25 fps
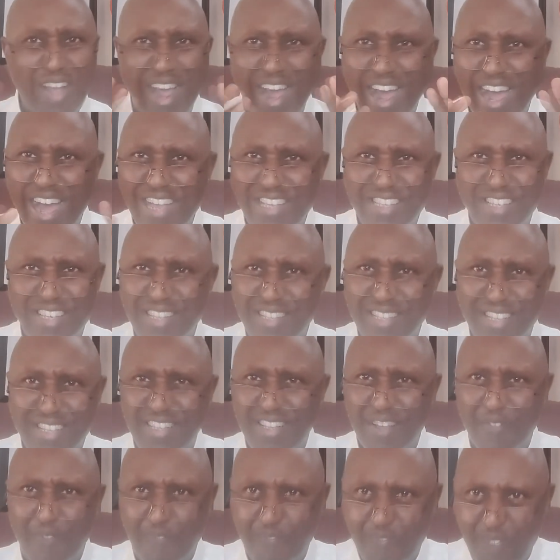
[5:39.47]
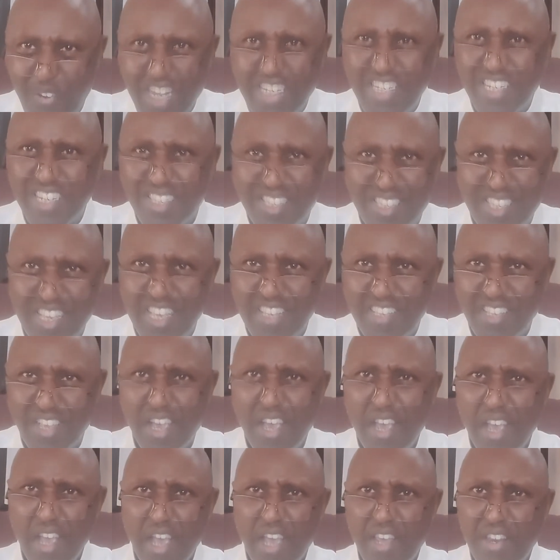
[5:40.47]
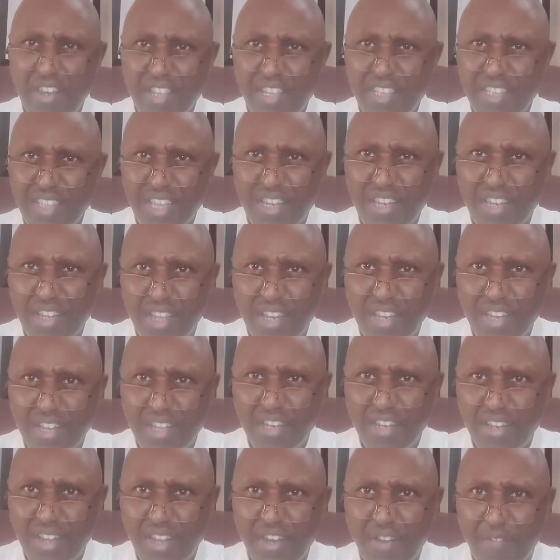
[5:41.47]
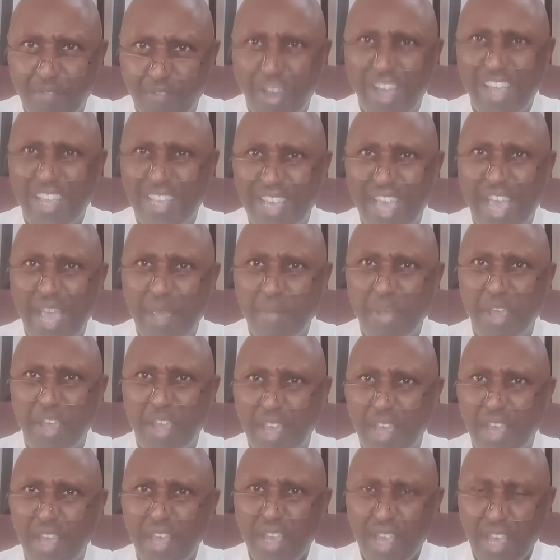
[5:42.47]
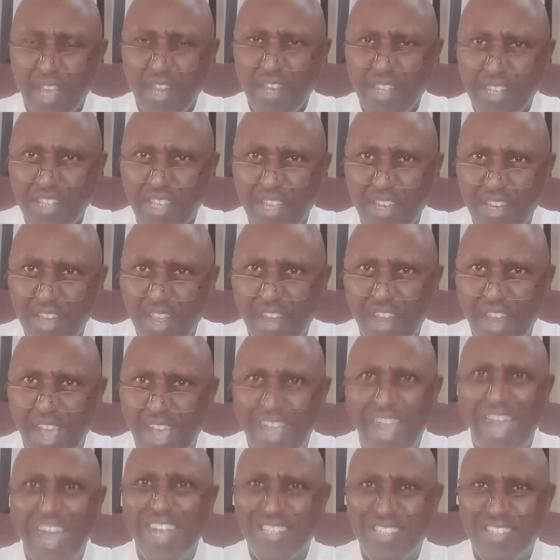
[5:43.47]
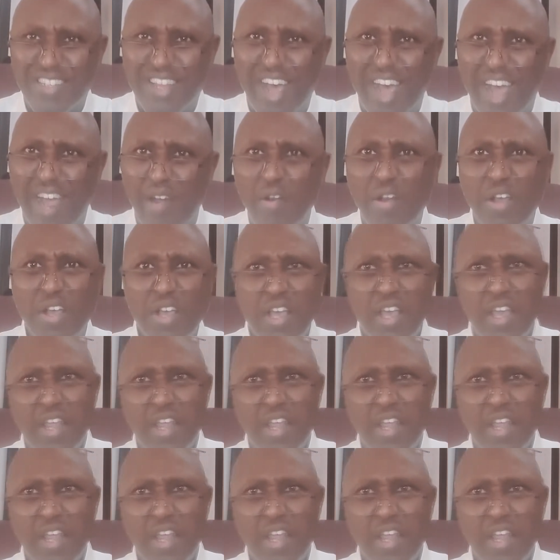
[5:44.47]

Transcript: kinds of deficiencies in these in, in, in the fight game, and in, in, that guy's style,